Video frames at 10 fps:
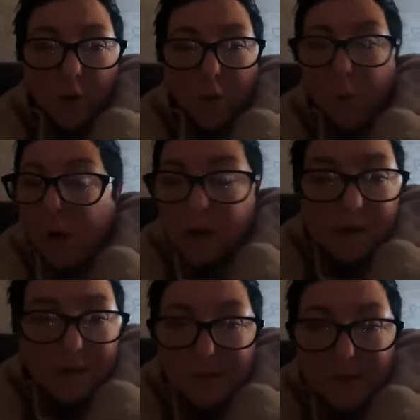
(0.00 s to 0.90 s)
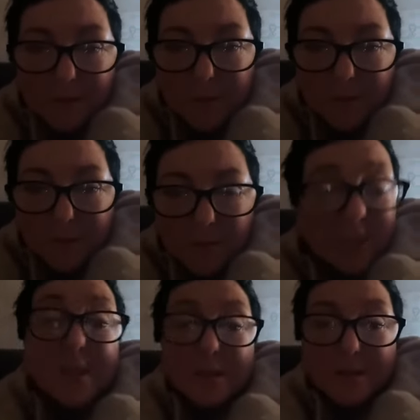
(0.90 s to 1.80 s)
one
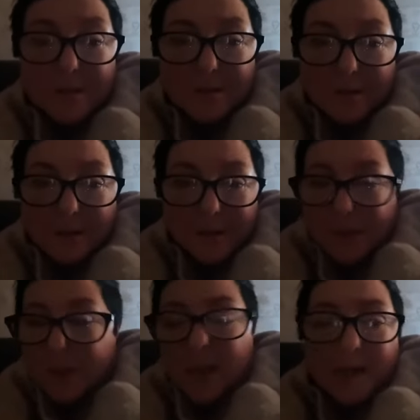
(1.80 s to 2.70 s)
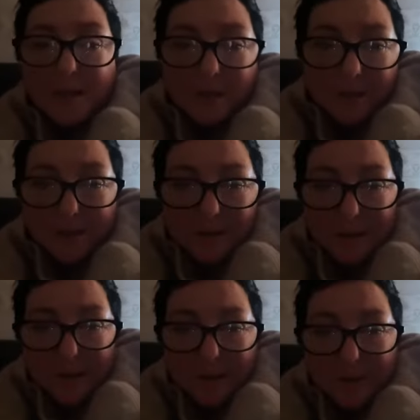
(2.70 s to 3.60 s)
message can change
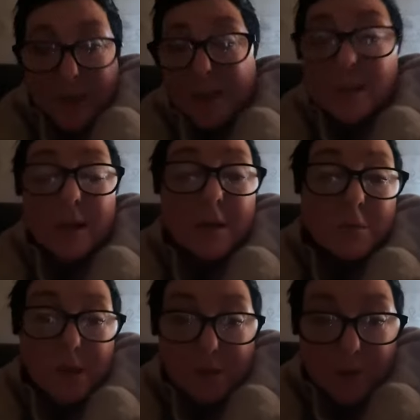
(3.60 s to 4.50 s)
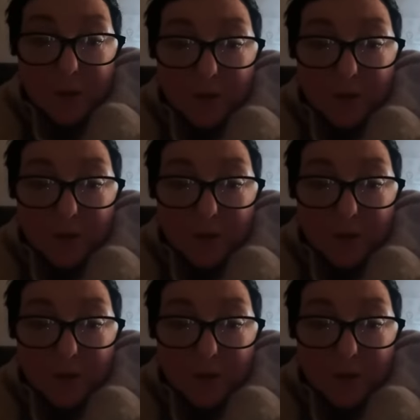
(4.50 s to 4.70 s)
my entire month.